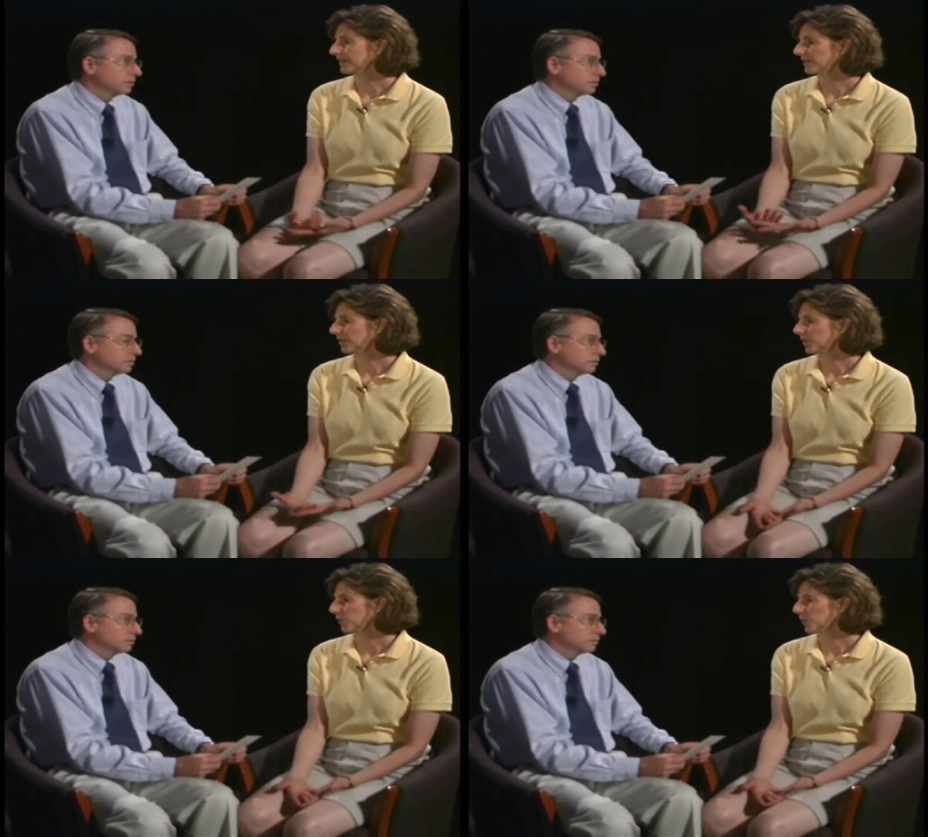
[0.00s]
Speaker 1: things
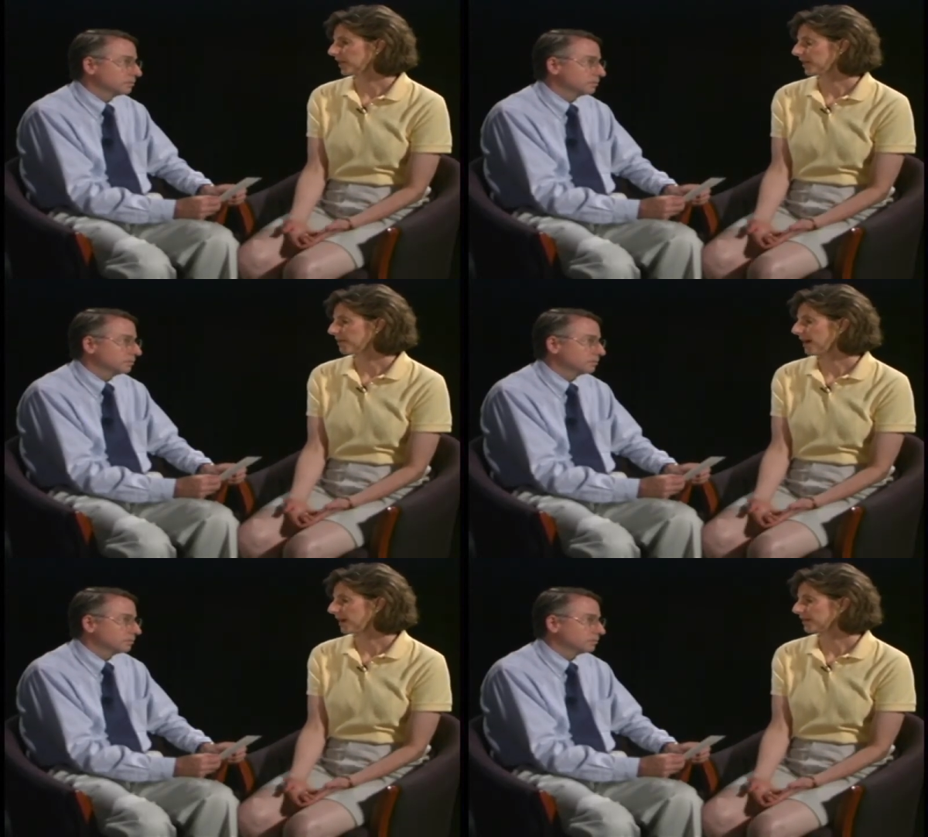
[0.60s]
that you're worried
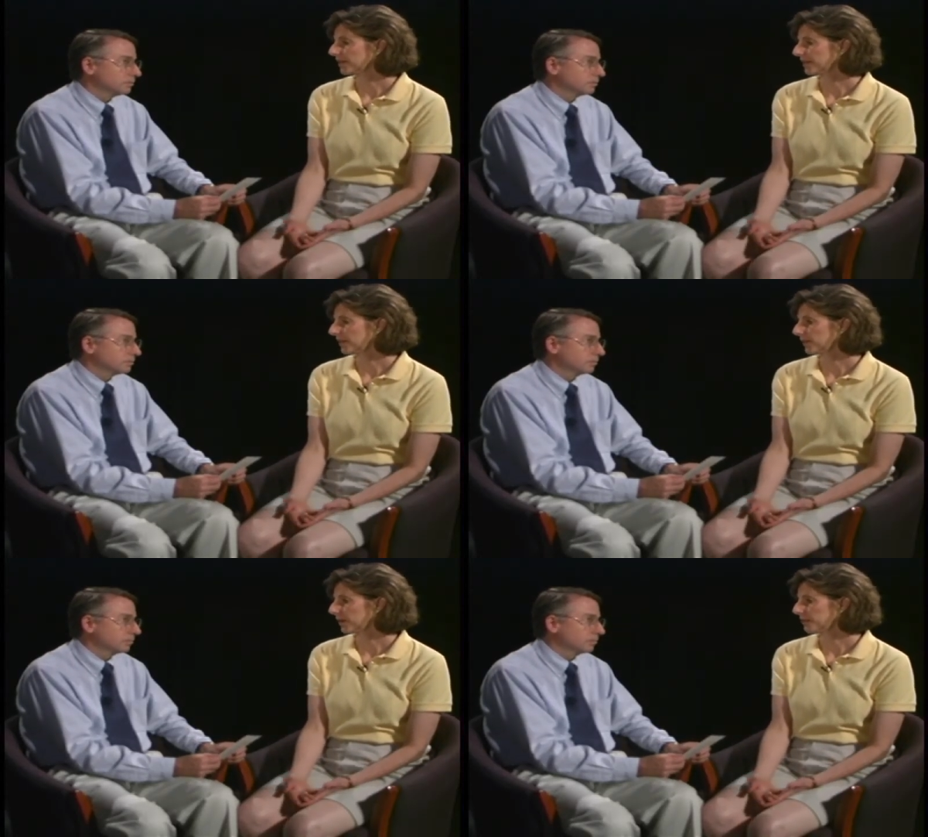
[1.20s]
about
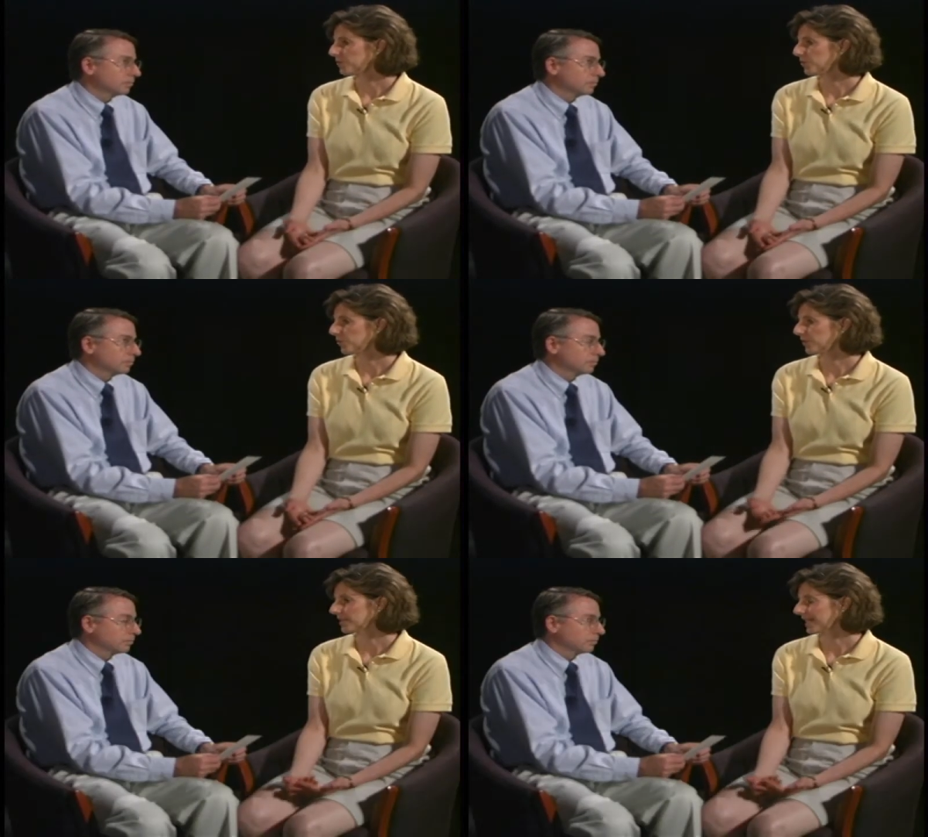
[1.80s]
interrupt
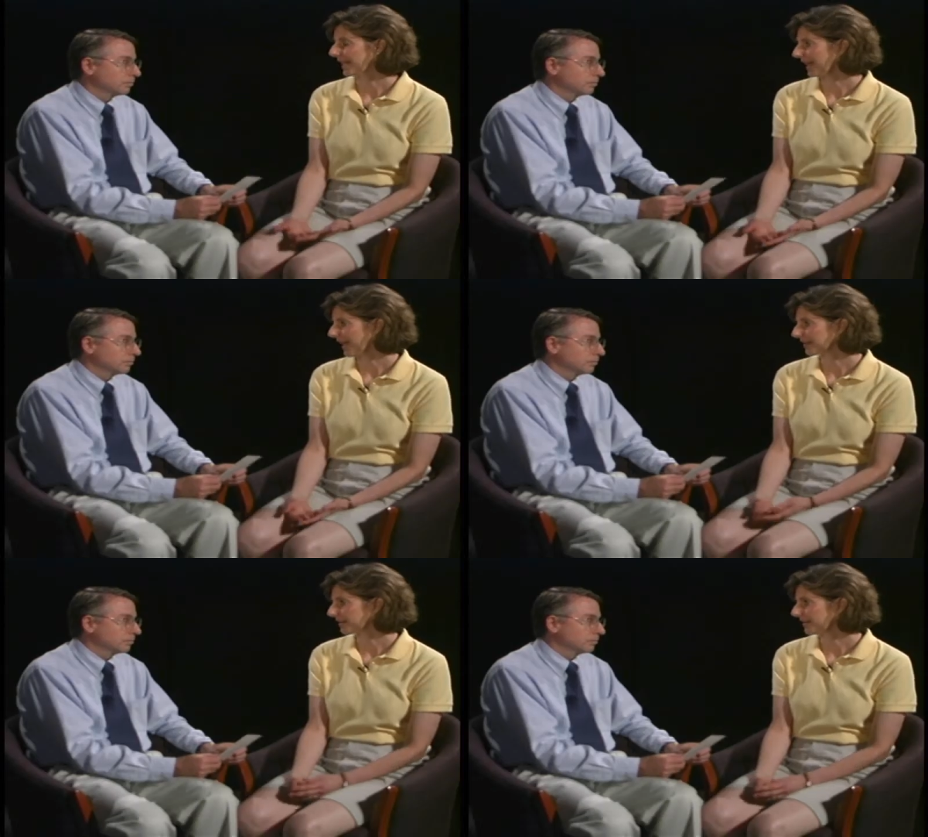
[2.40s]
your daily
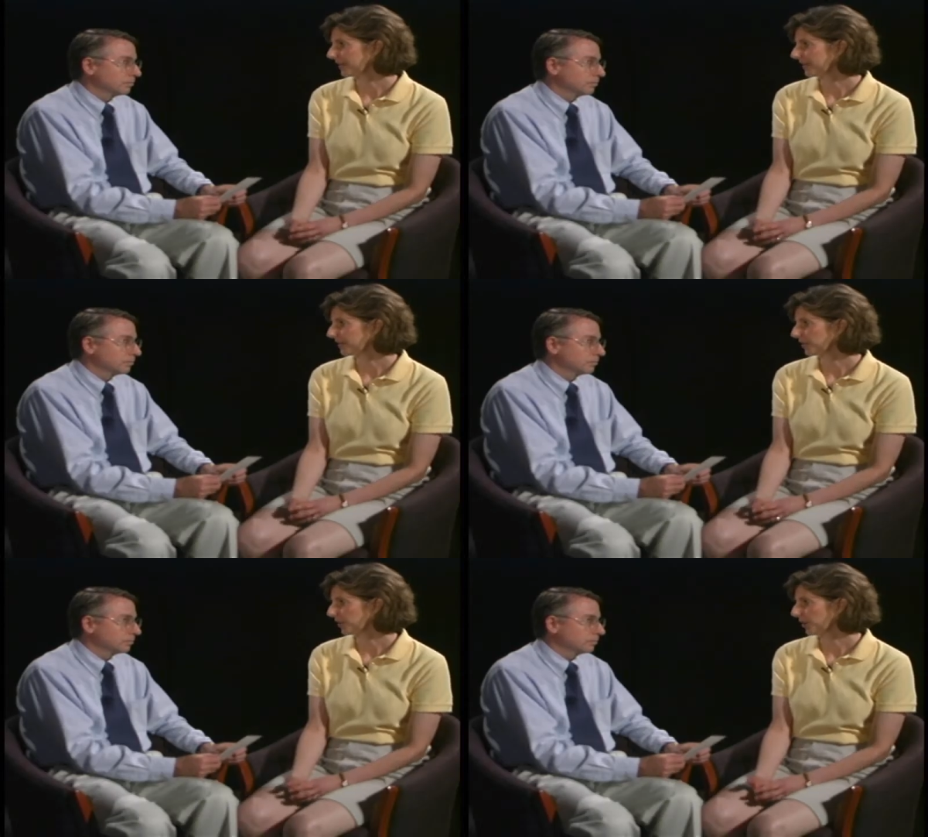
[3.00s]

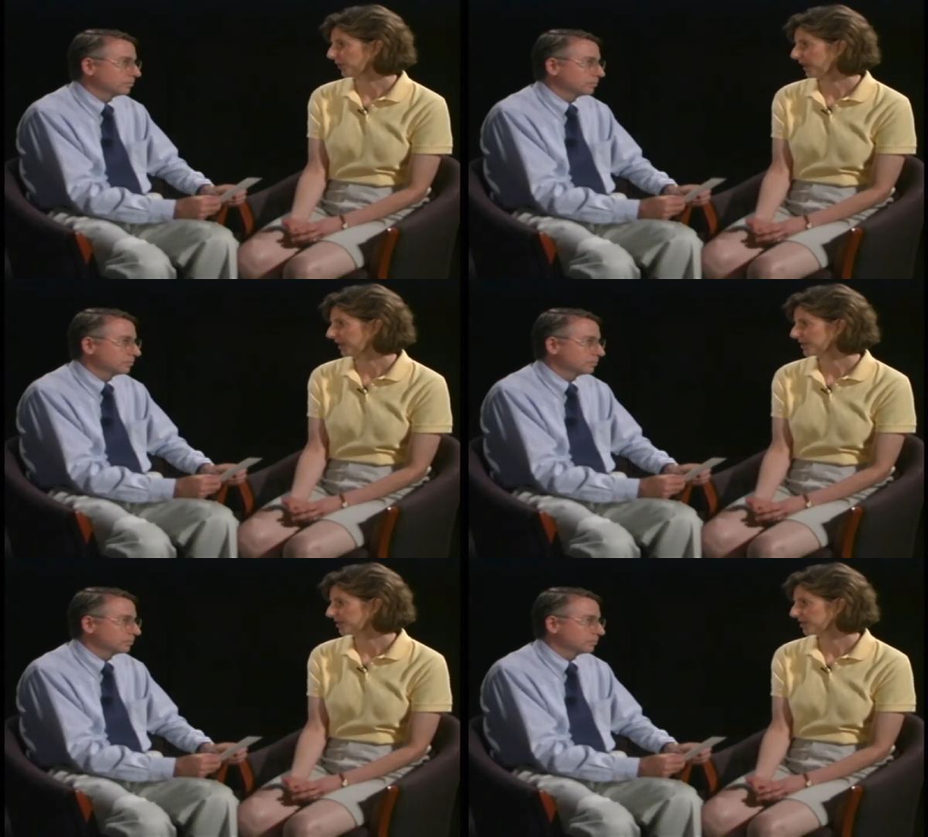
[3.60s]
activities or your
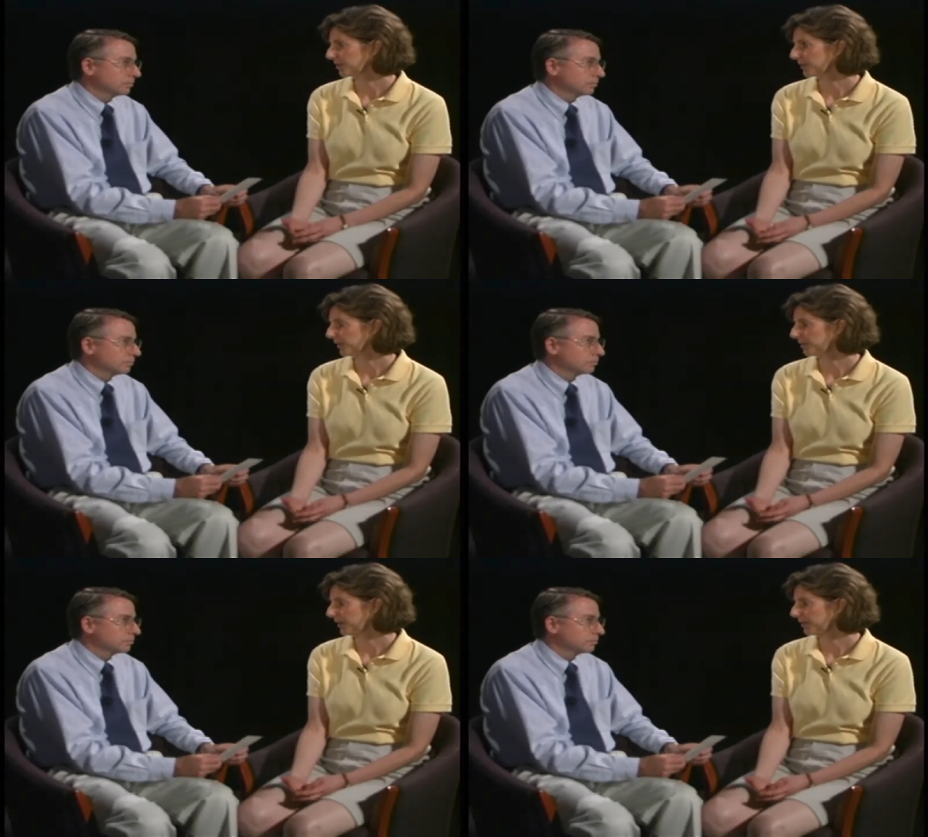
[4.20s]
relationships
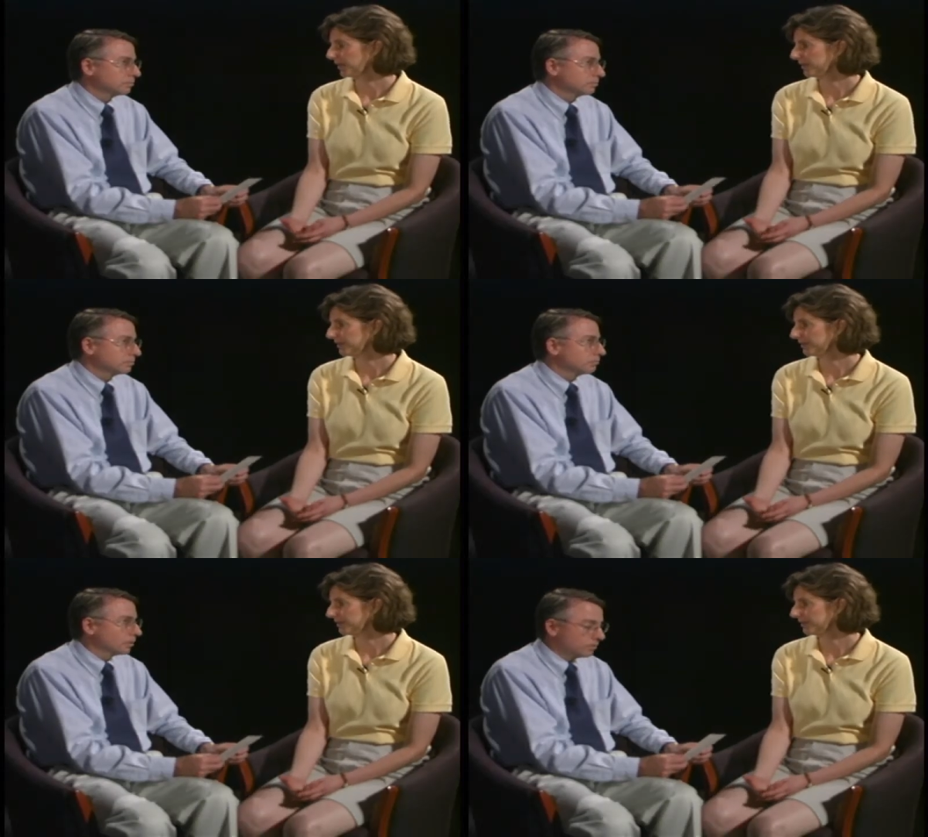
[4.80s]
with people.
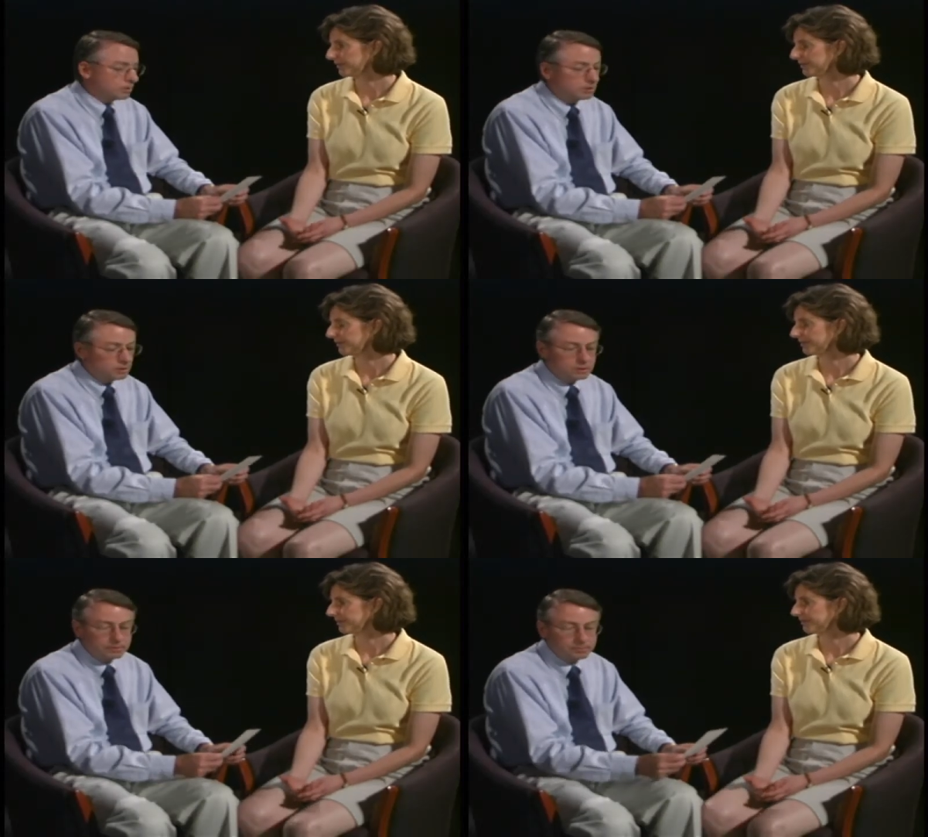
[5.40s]
Speaker 2: Very
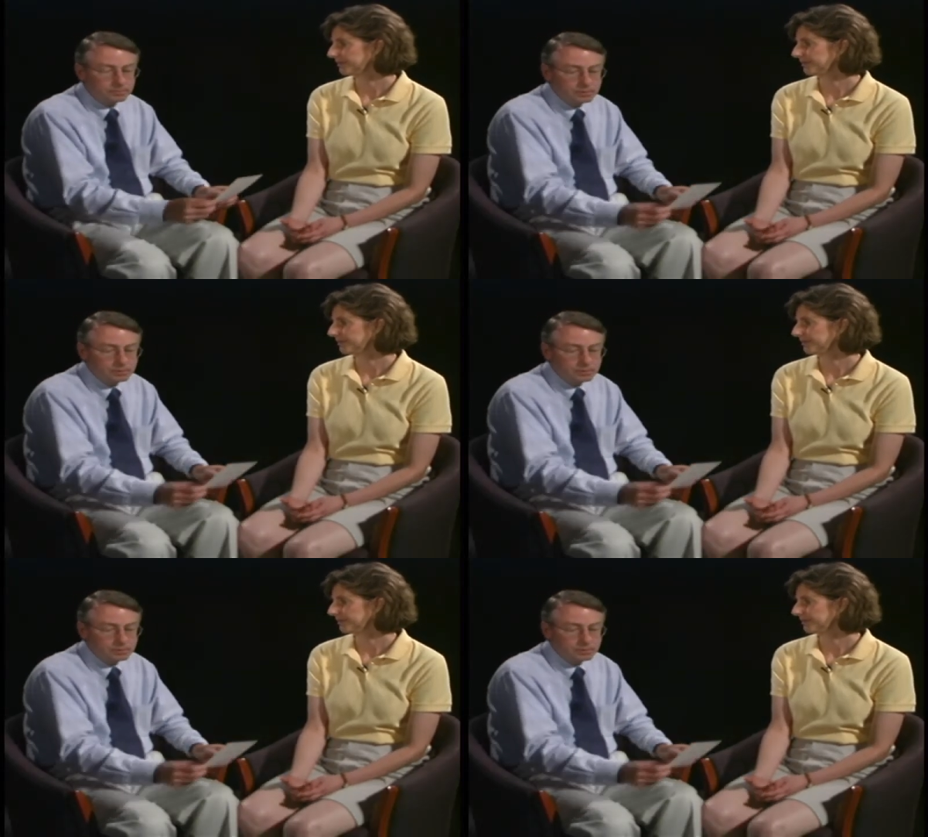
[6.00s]
good.